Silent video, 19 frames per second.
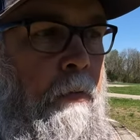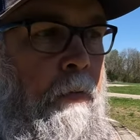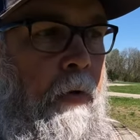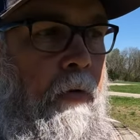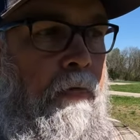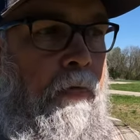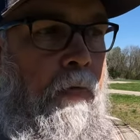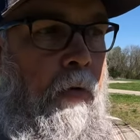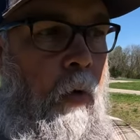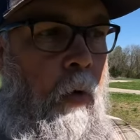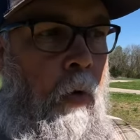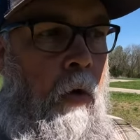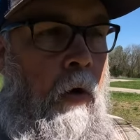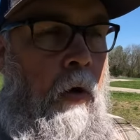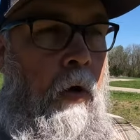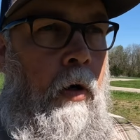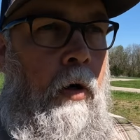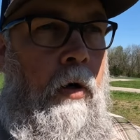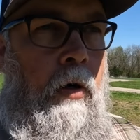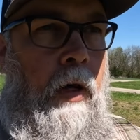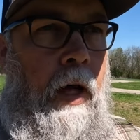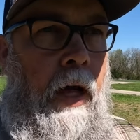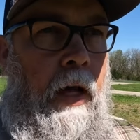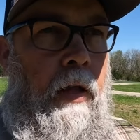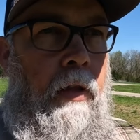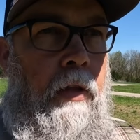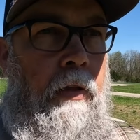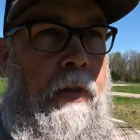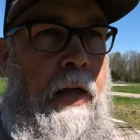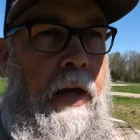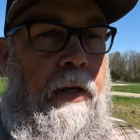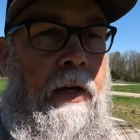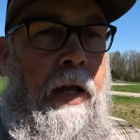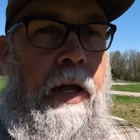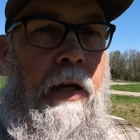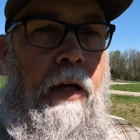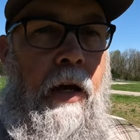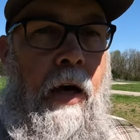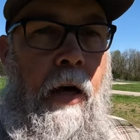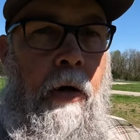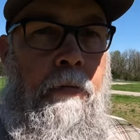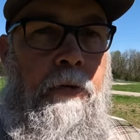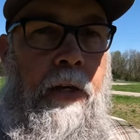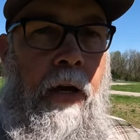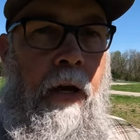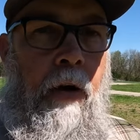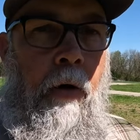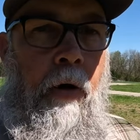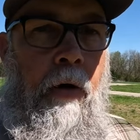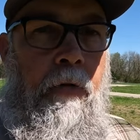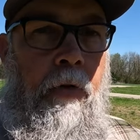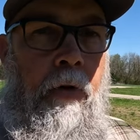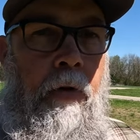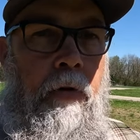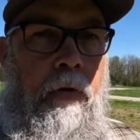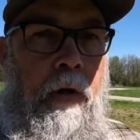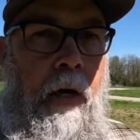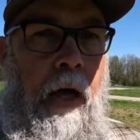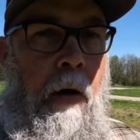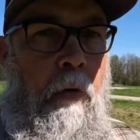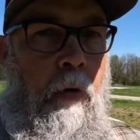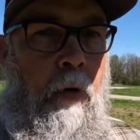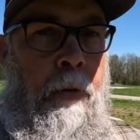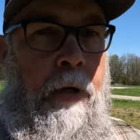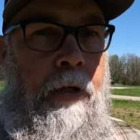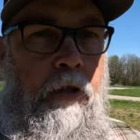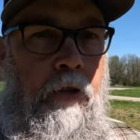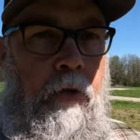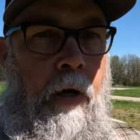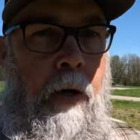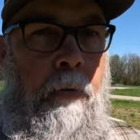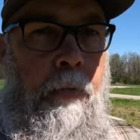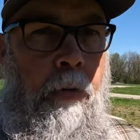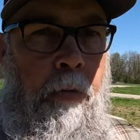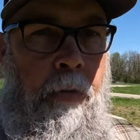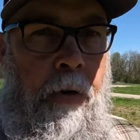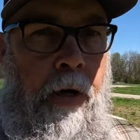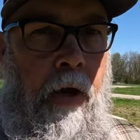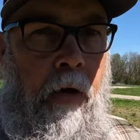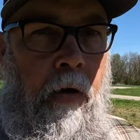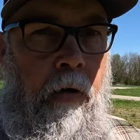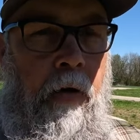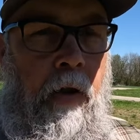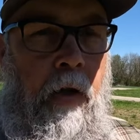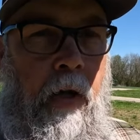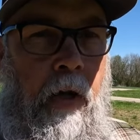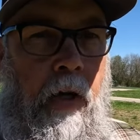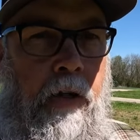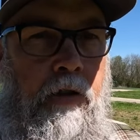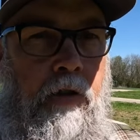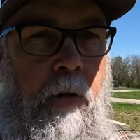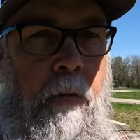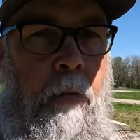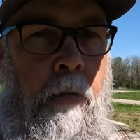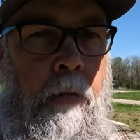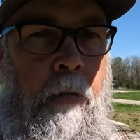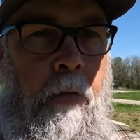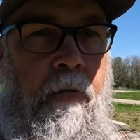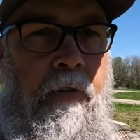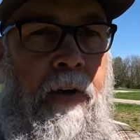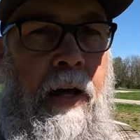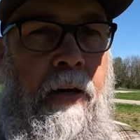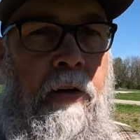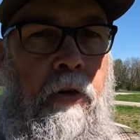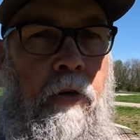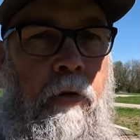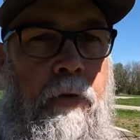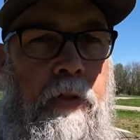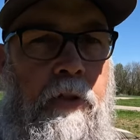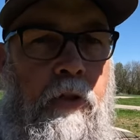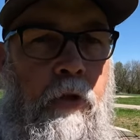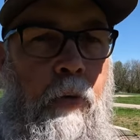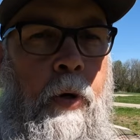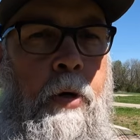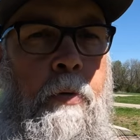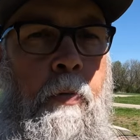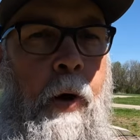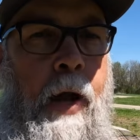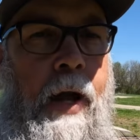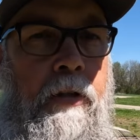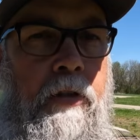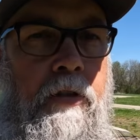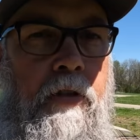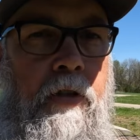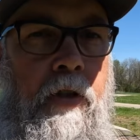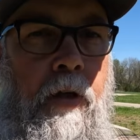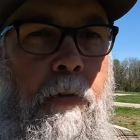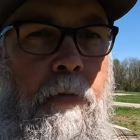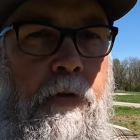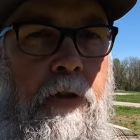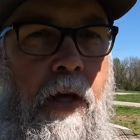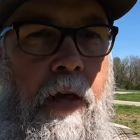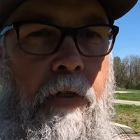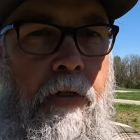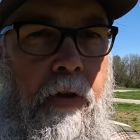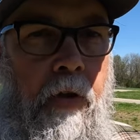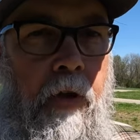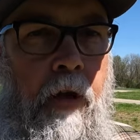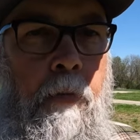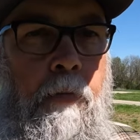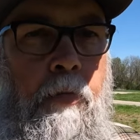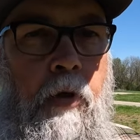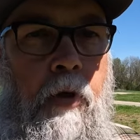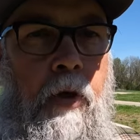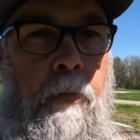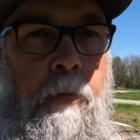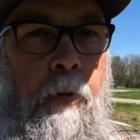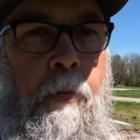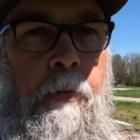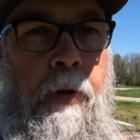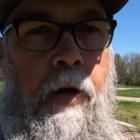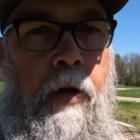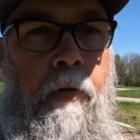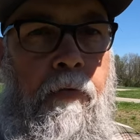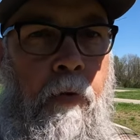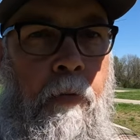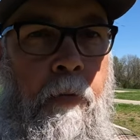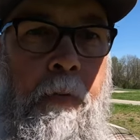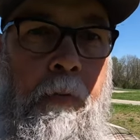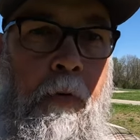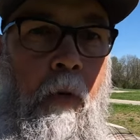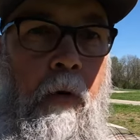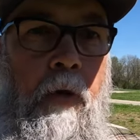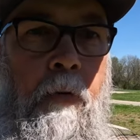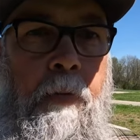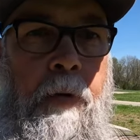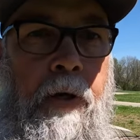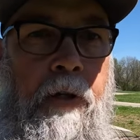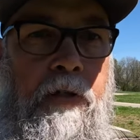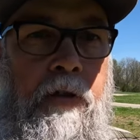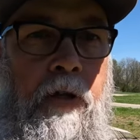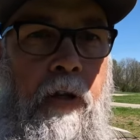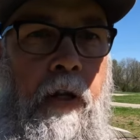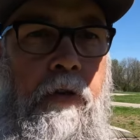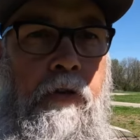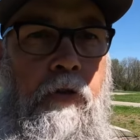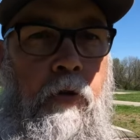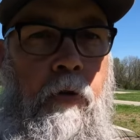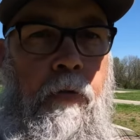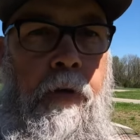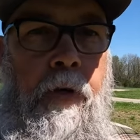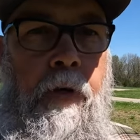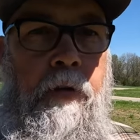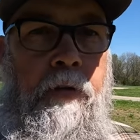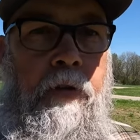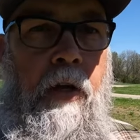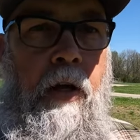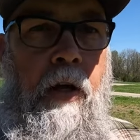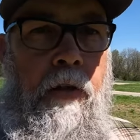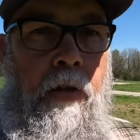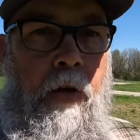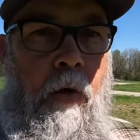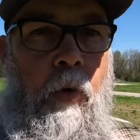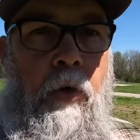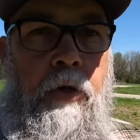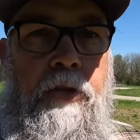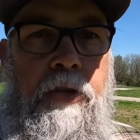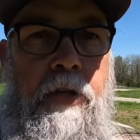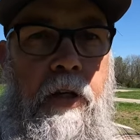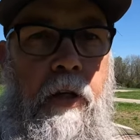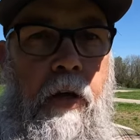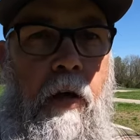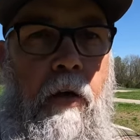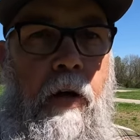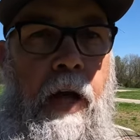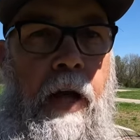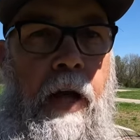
before that day comes, however, I want to make sure I'm prepared. And so I'm going to provide to you these three practice tips that'll help you get prepared for maybe one of the biggest celestial events that we'll see in our